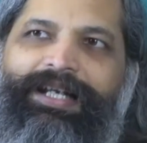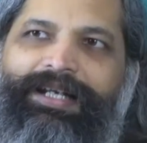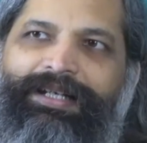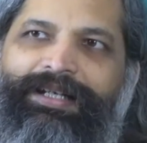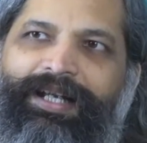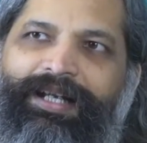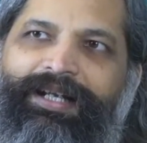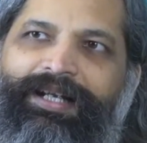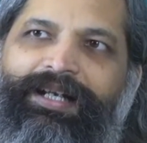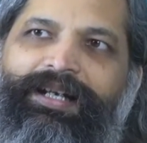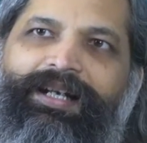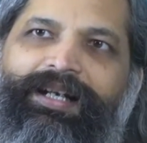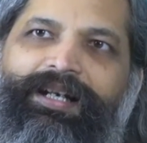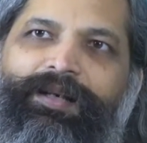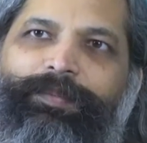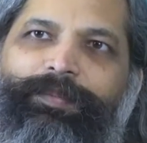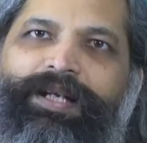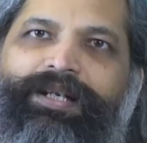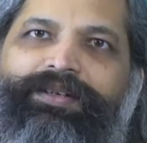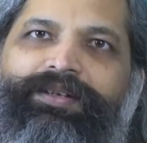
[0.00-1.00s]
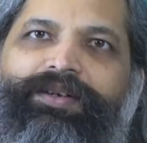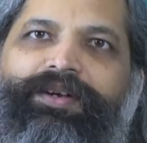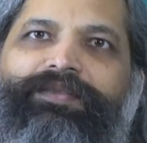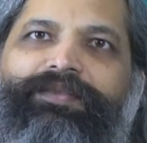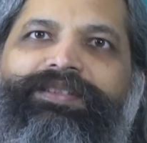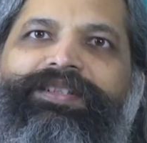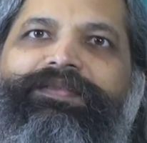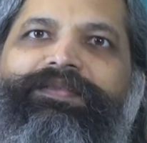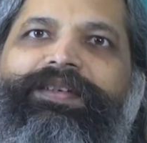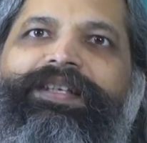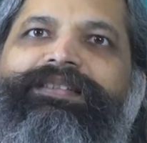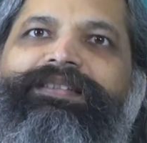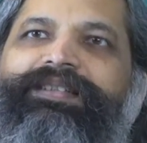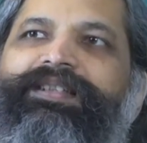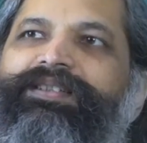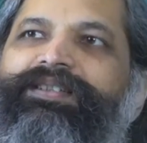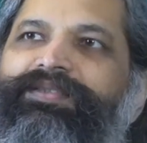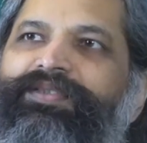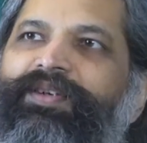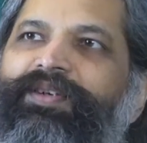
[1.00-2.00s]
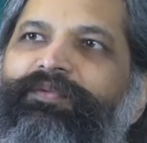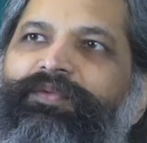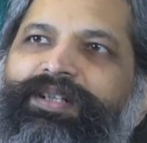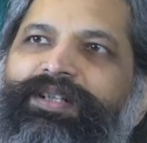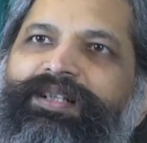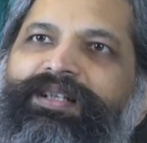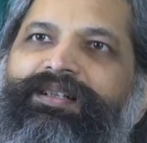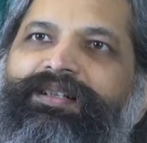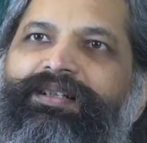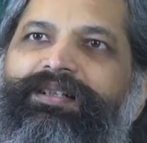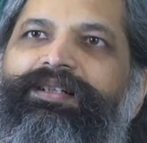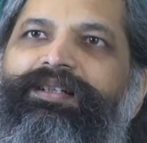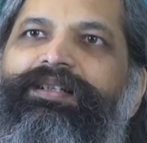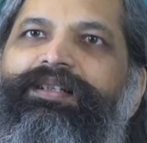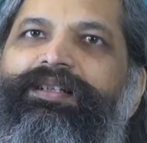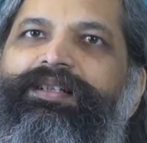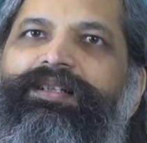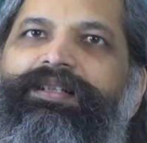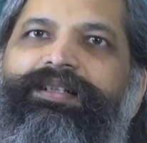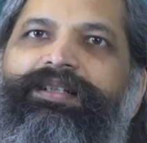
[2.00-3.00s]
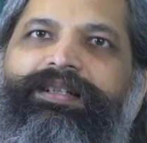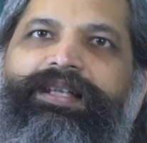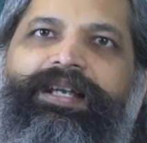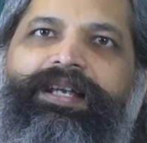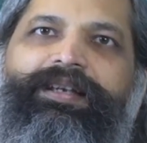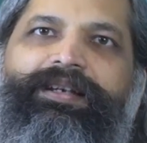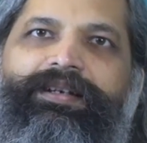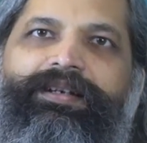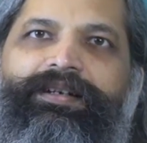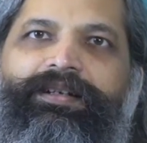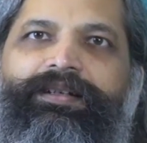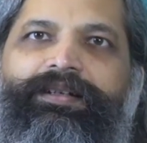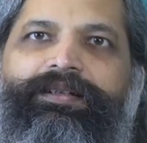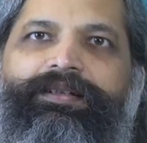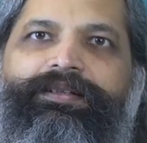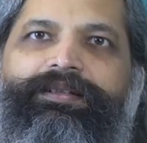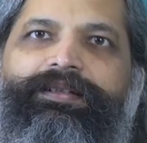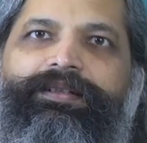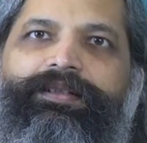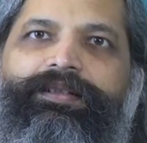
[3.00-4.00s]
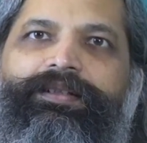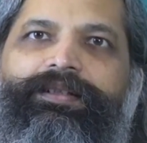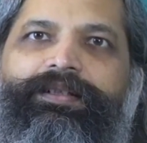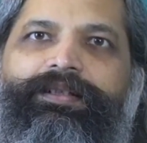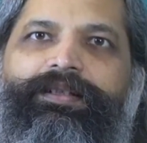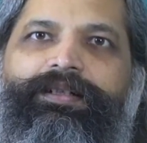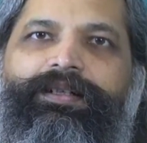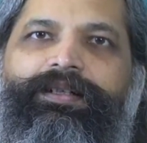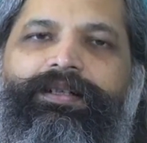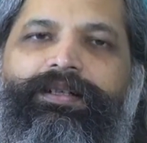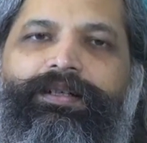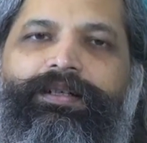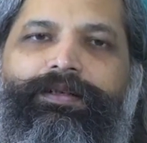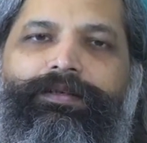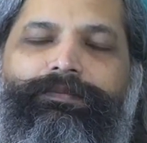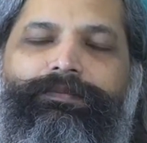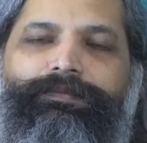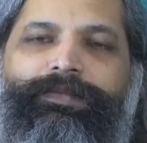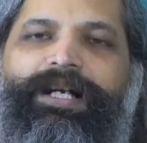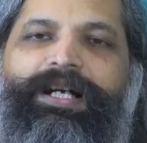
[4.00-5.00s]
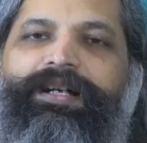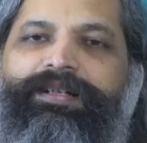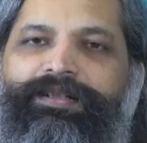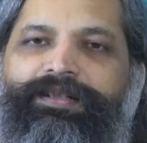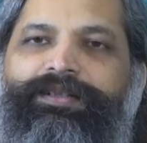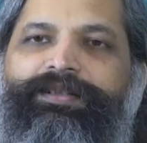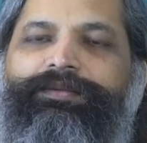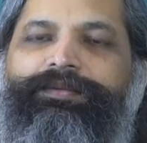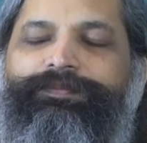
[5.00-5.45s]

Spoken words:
take a little bit of the feces from within their gut,